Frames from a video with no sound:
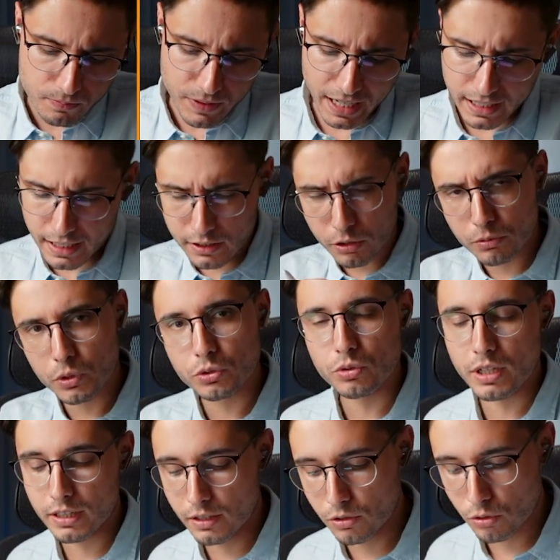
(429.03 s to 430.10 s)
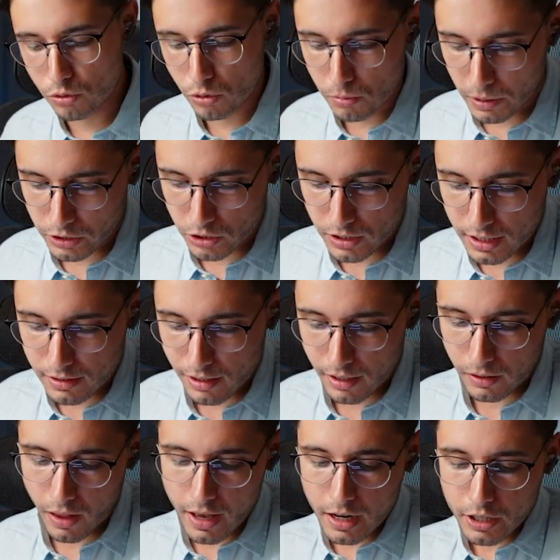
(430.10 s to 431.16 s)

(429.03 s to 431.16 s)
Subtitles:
and I don't want to get into too much detail,